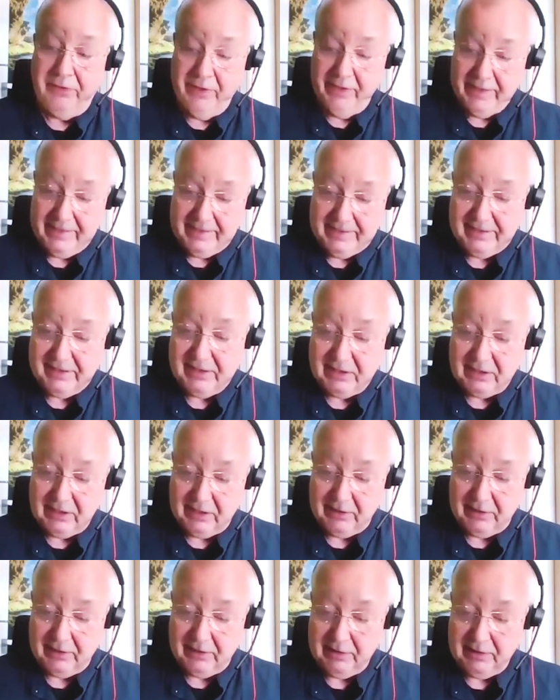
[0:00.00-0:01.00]
These
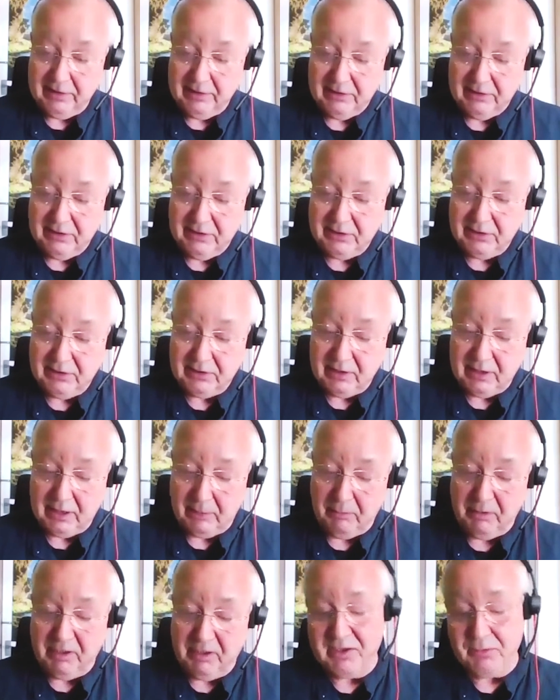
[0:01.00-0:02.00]
days,
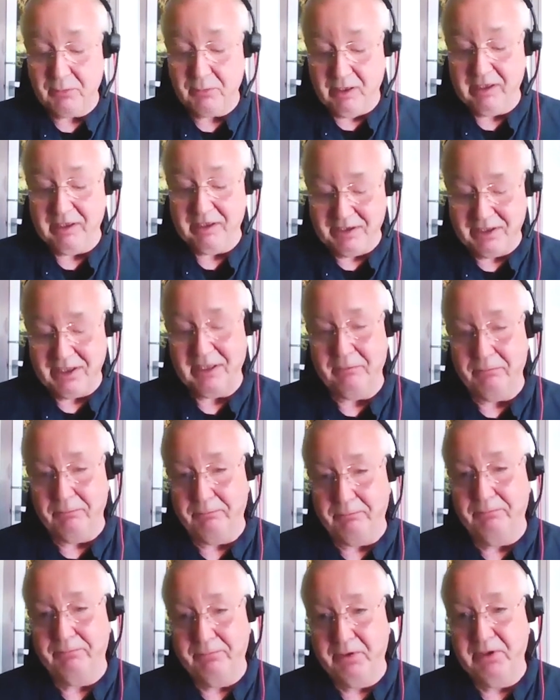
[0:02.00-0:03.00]
I mean, as well as it
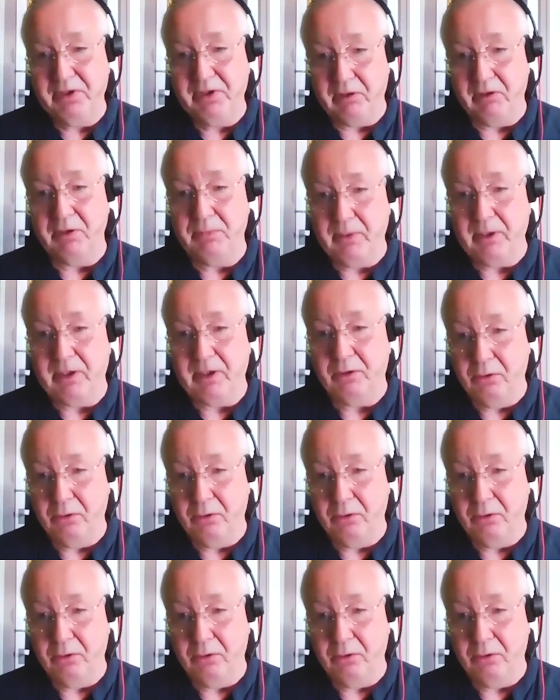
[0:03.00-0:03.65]
soul loss being